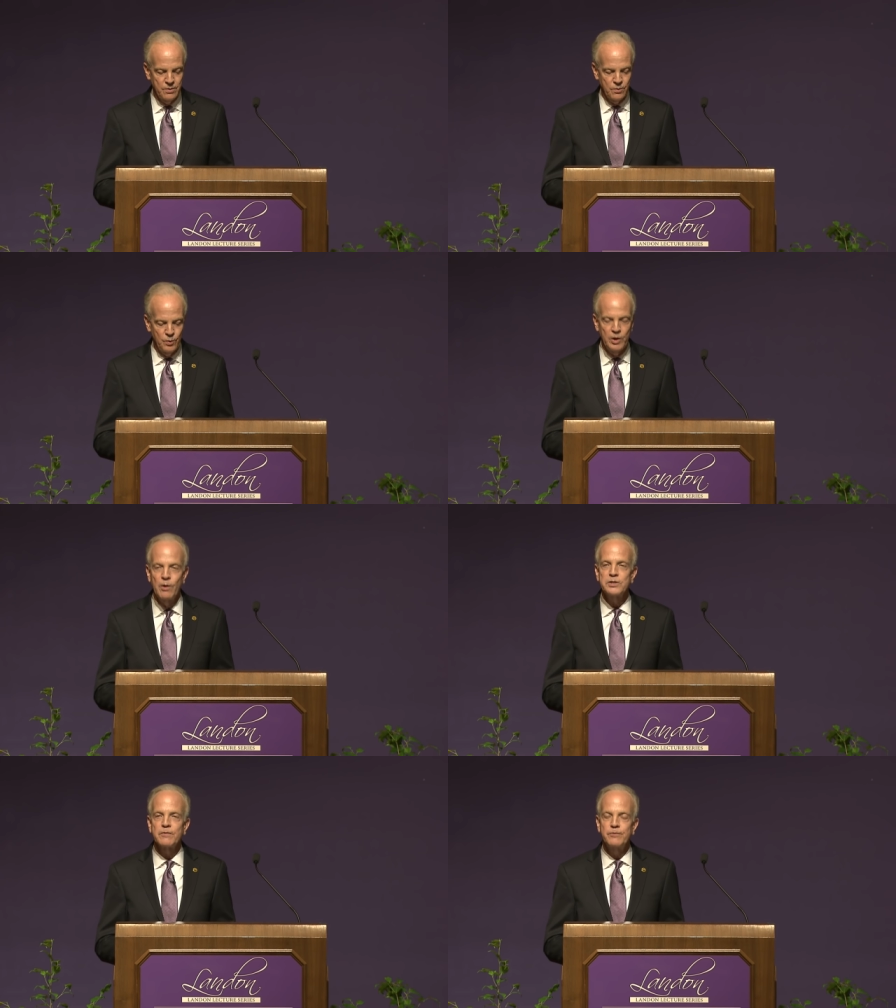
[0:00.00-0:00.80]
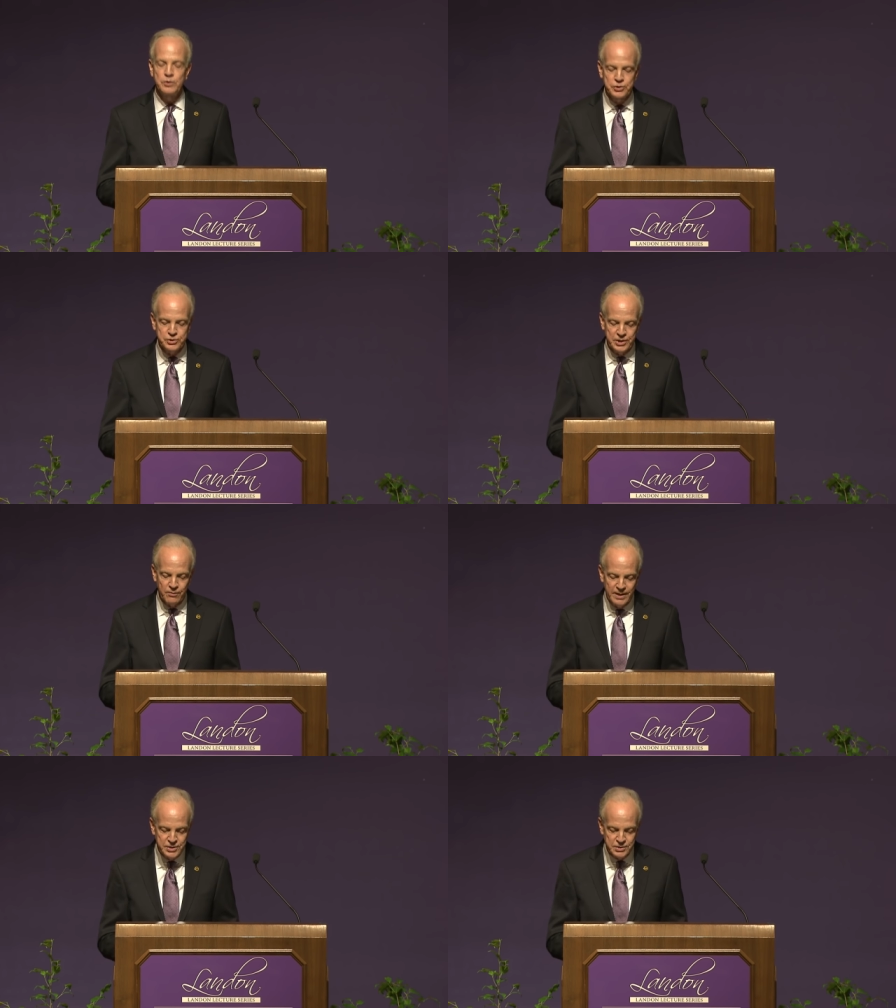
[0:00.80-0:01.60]
We owe it to future
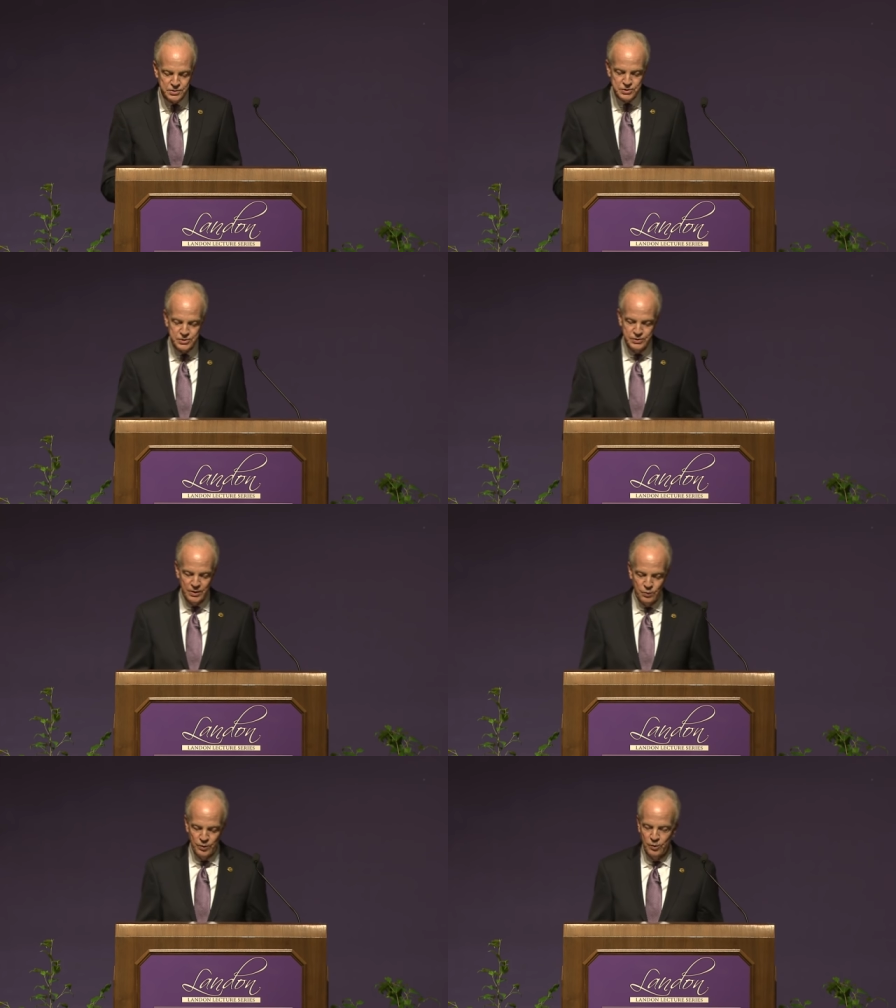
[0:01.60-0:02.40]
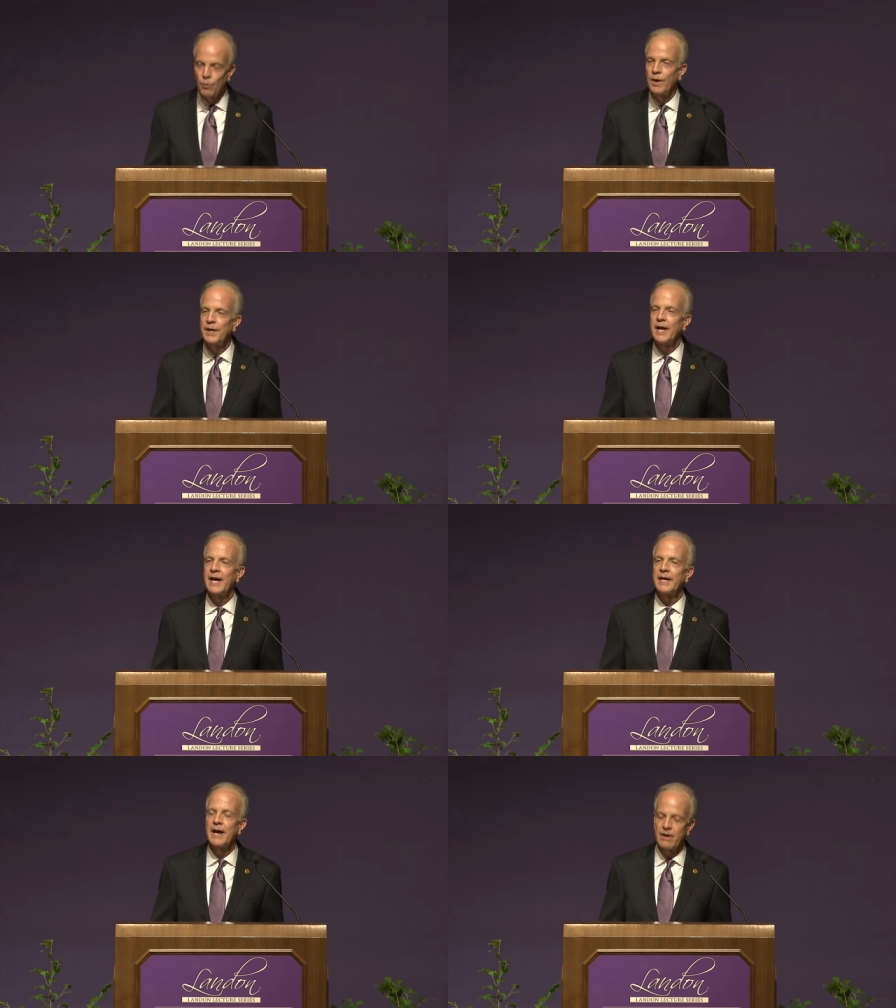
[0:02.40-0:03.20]
generations that will one
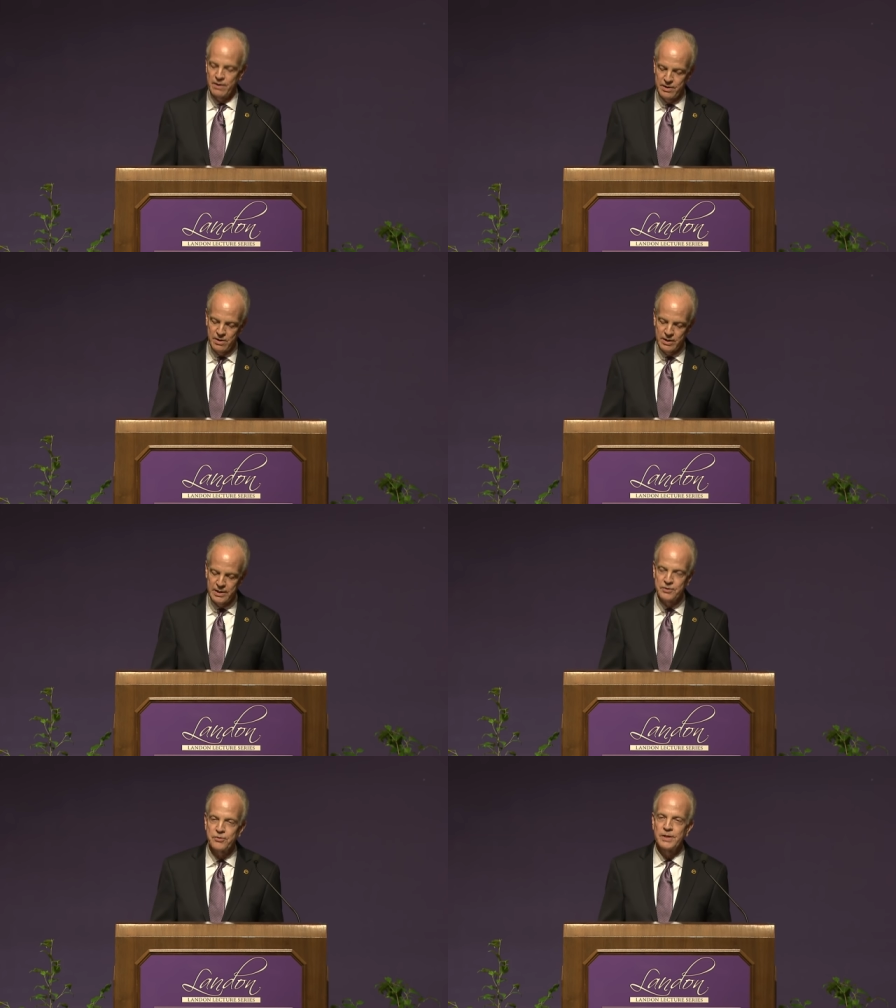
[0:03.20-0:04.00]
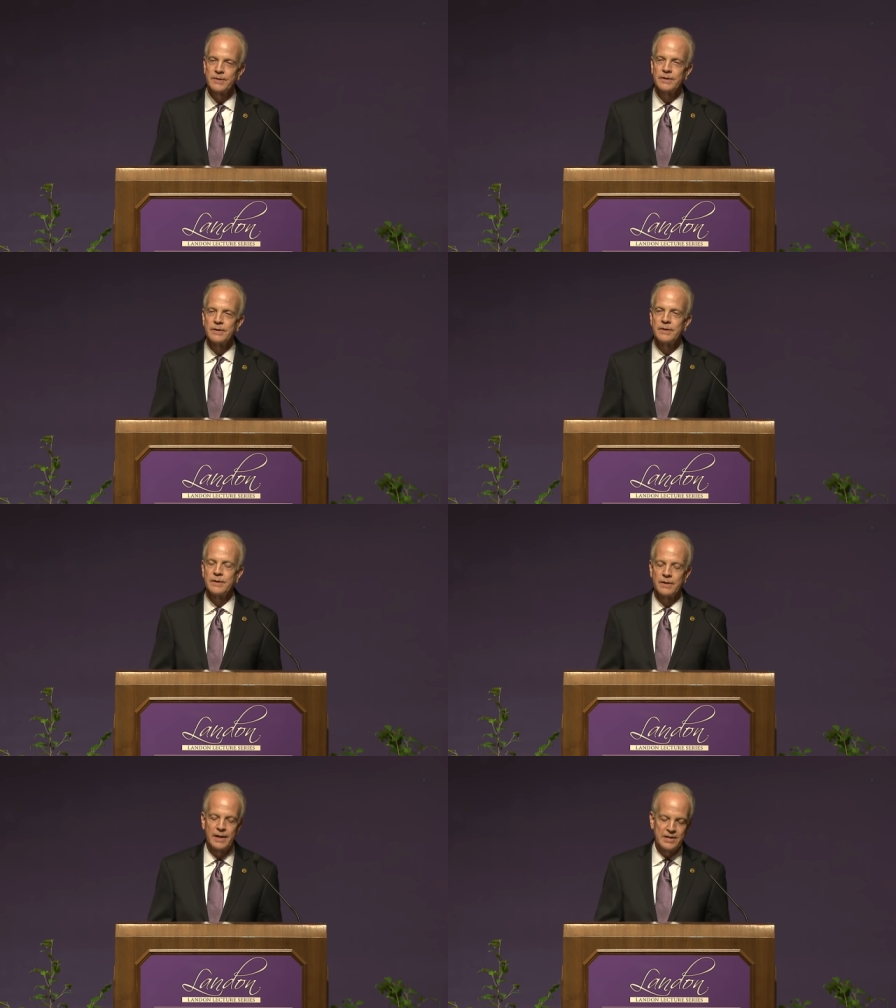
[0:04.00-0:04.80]
day inherit our country
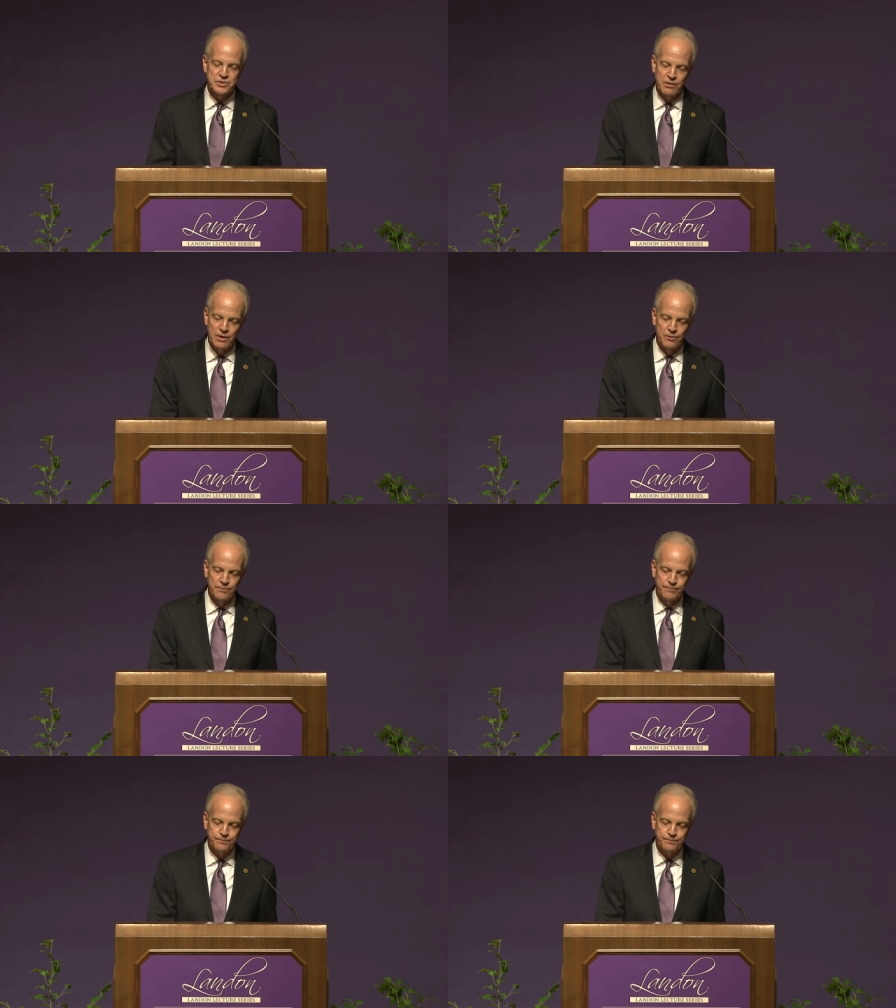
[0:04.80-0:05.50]
as their own.